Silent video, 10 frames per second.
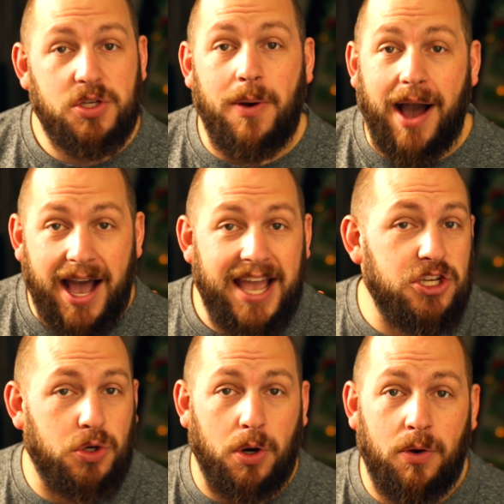So I
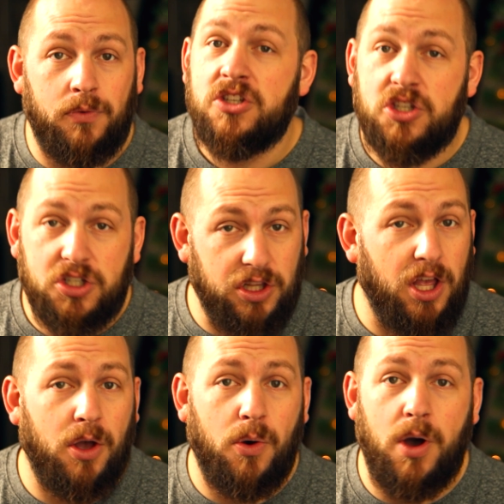drove
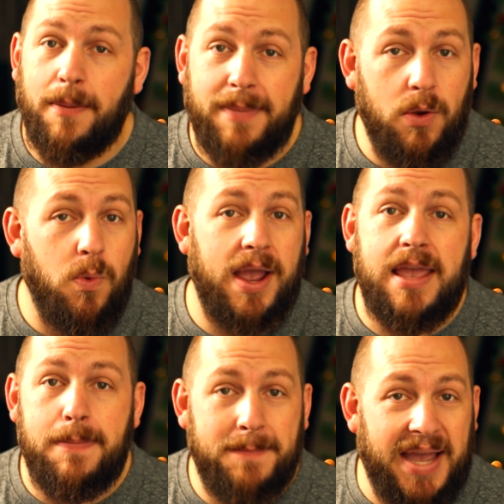slow on my
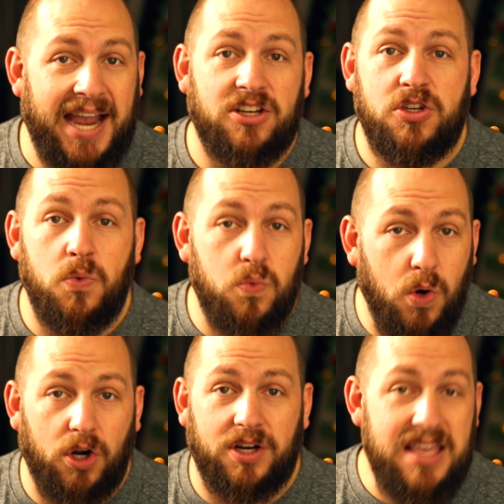way back to
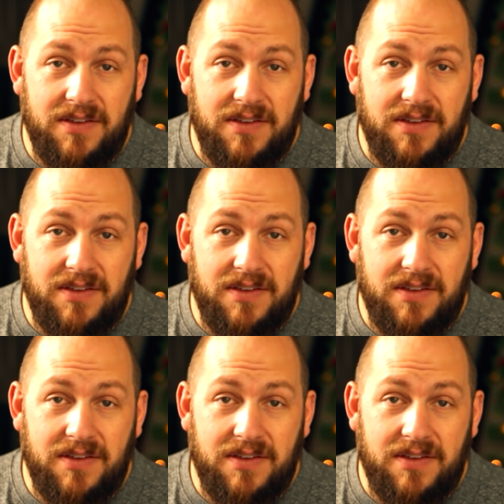work.